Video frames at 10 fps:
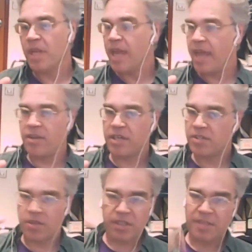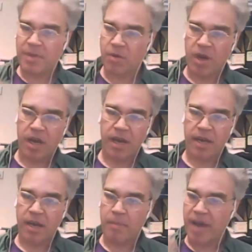And you could certainly be
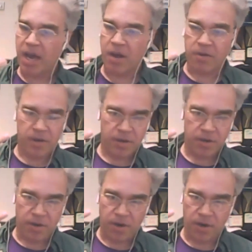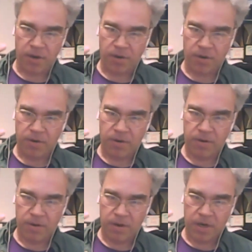wrong about your
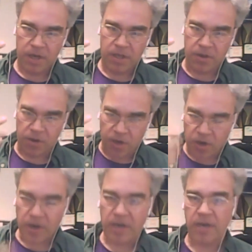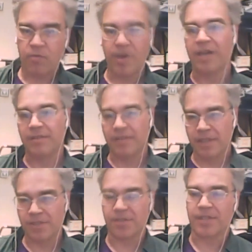your current well,
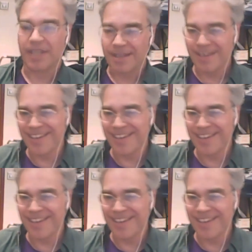certainly.